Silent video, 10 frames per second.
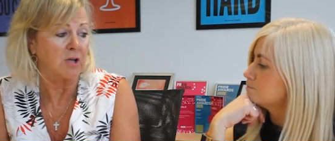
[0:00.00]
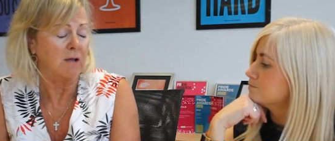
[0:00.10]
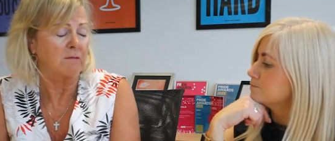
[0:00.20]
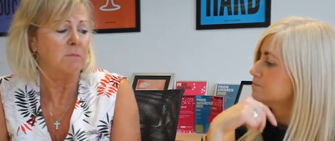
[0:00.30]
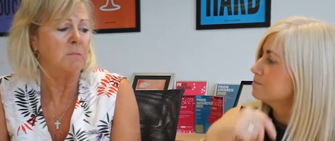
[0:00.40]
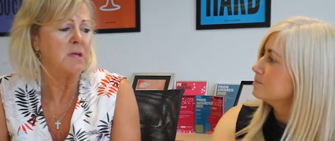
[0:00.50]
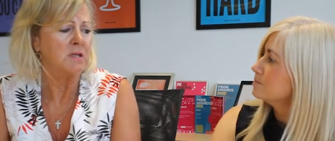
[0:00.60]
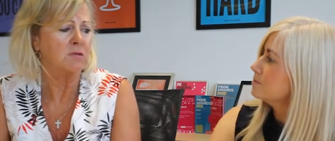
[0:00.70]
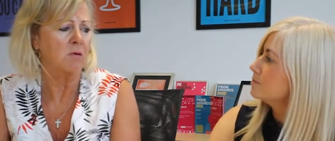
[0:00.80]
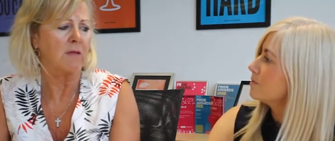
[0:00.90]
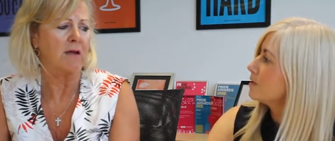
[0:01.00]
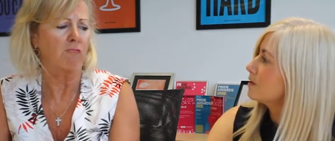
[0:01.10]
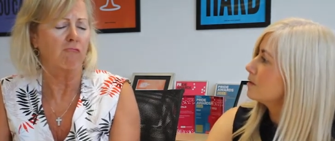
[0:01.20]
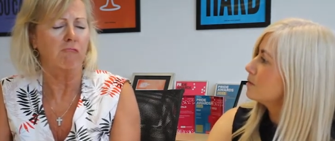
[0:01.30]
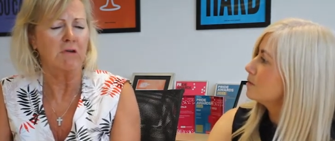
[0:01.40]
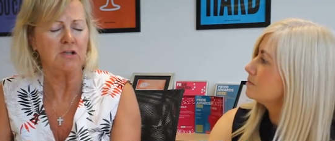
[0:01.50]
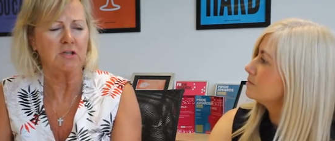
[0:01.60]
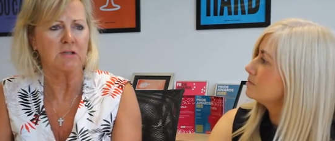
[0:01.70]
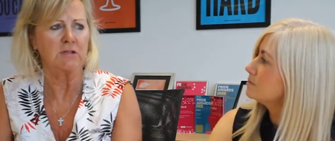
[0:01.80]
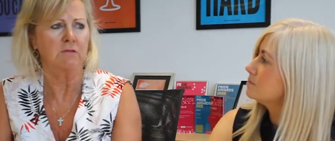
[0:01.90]
Speaker 1: cake. For me, it's got that
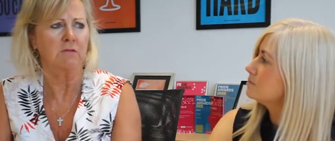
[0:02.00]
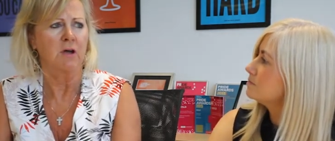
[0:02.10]
richness of,